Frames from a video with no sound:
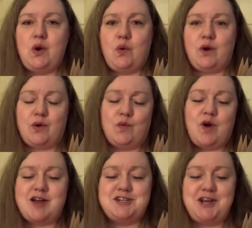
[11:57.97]
where
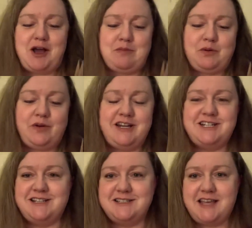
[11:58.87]
washing
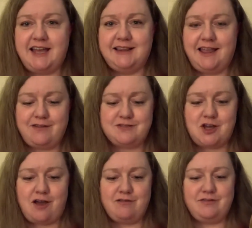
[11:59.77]
operations had left off.